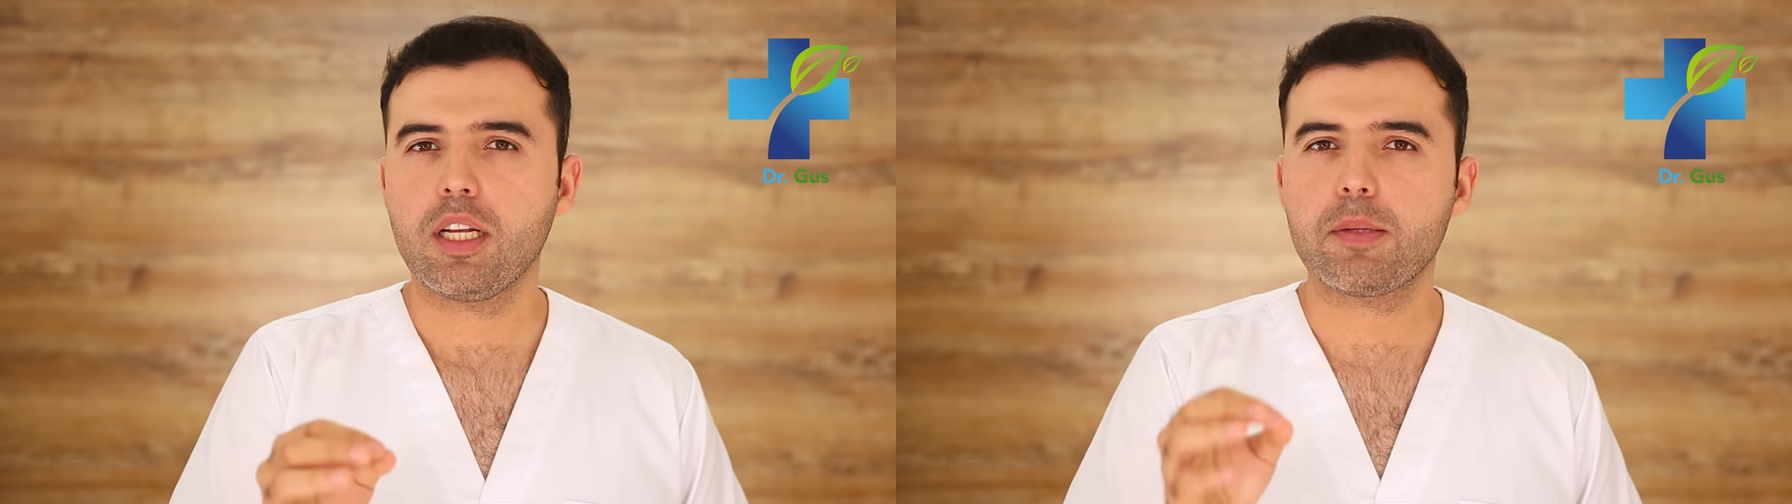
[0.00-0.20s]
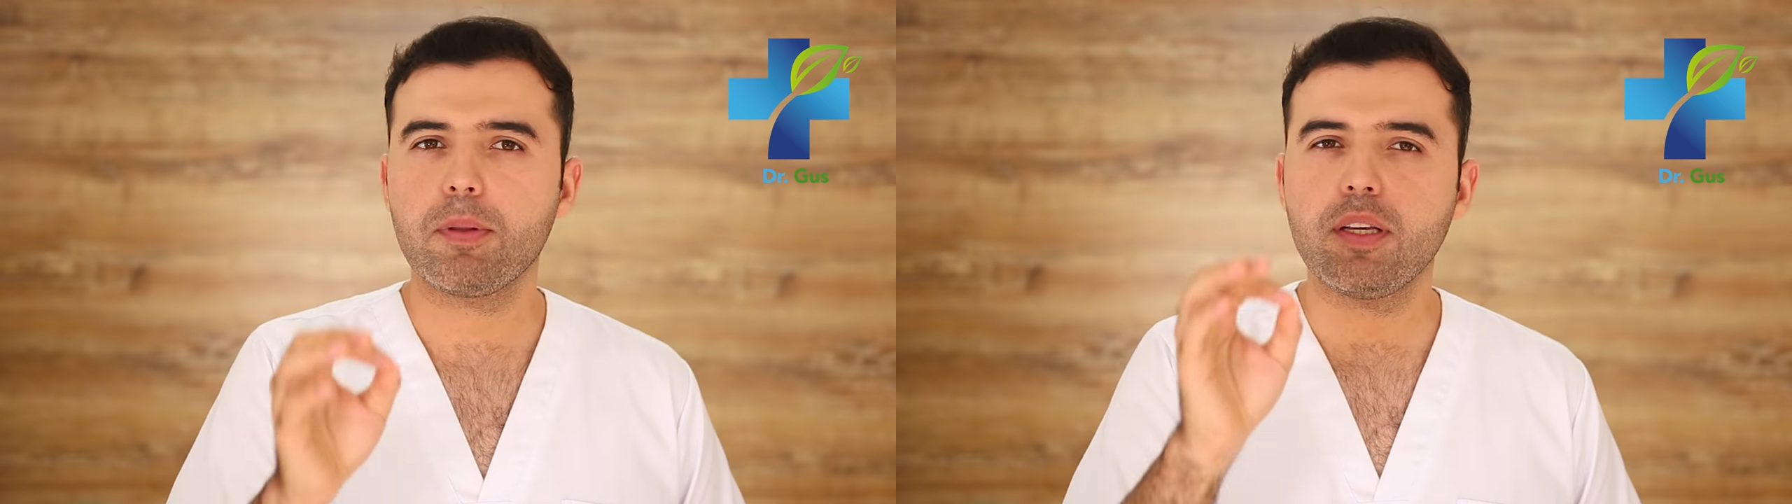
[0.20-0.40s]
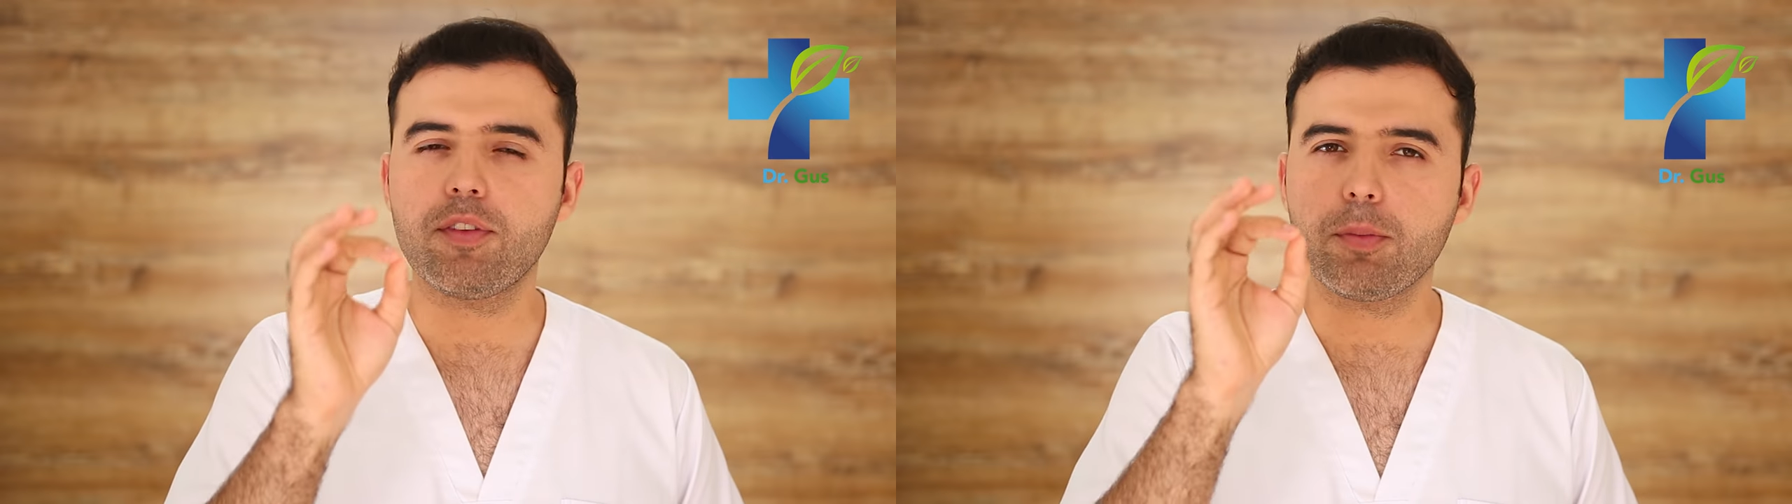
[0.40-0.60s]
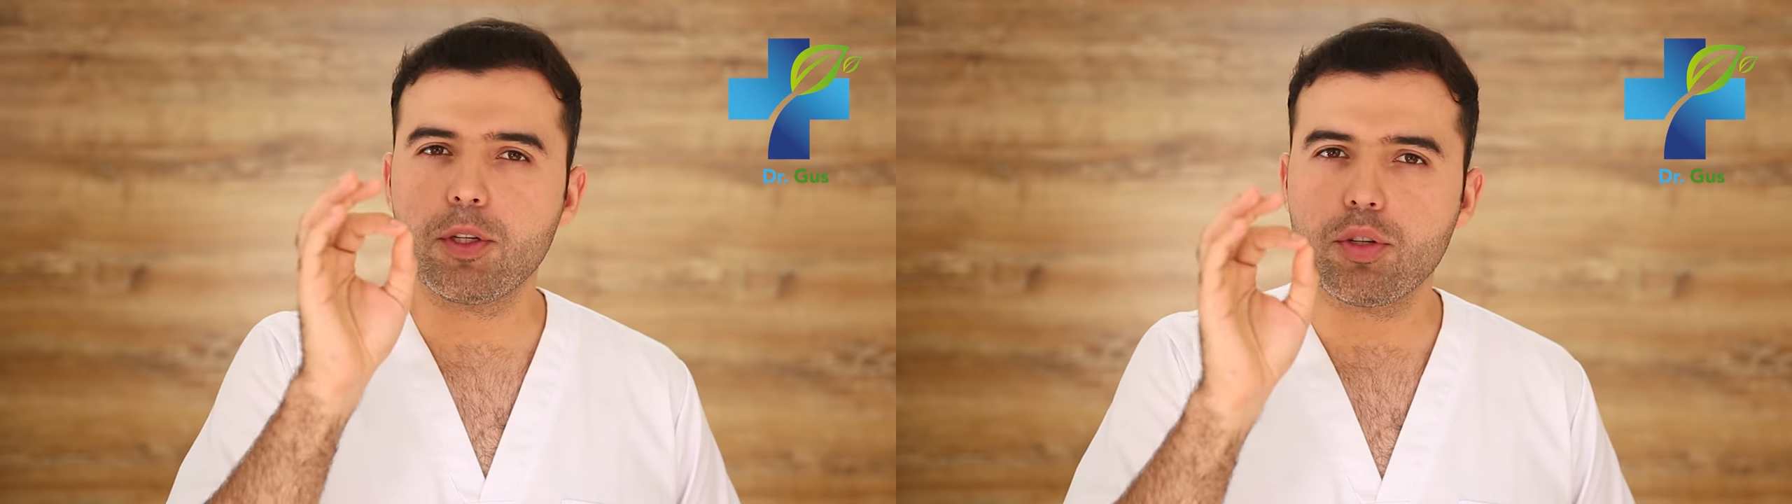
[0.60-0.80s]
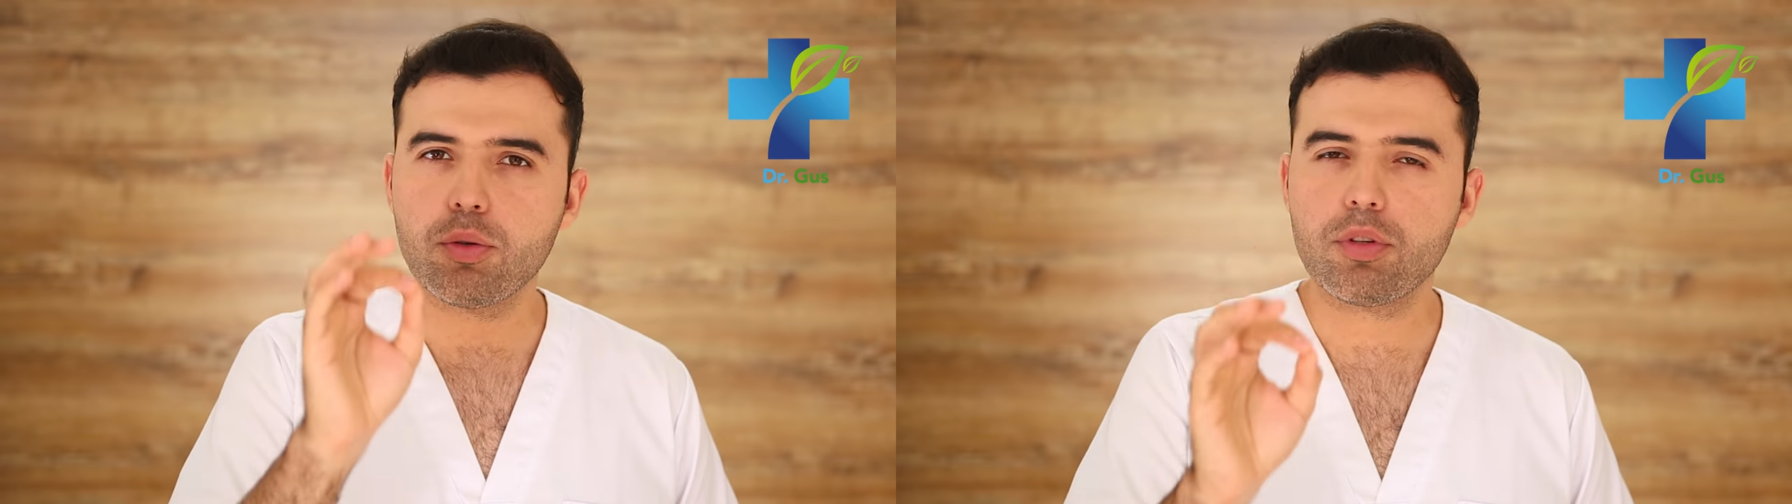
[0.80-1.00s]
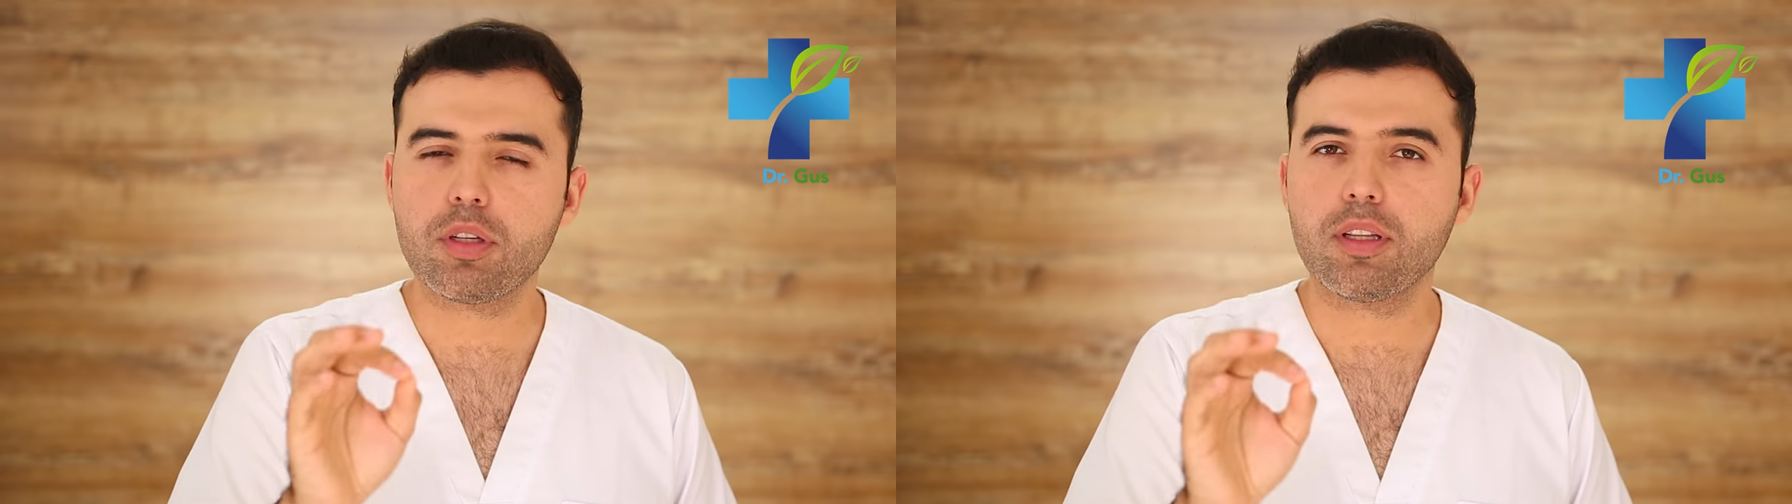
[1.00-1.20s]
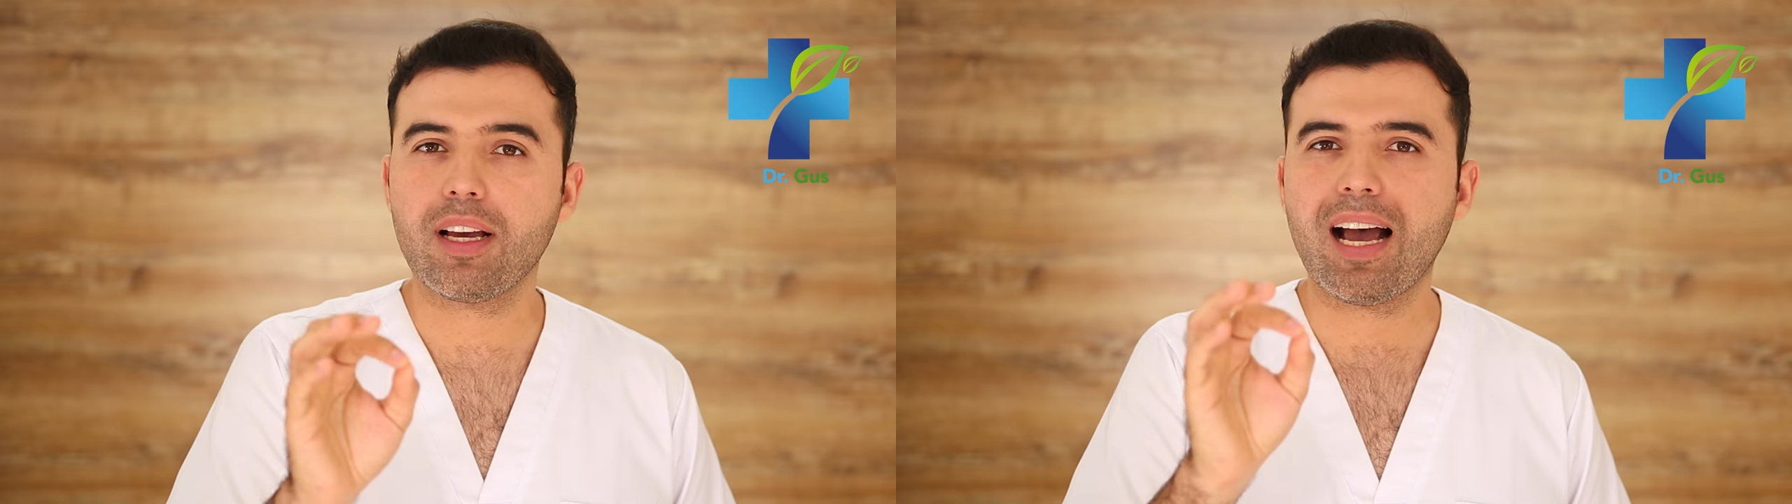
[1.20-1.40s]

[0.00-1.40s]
It's believed to be due to the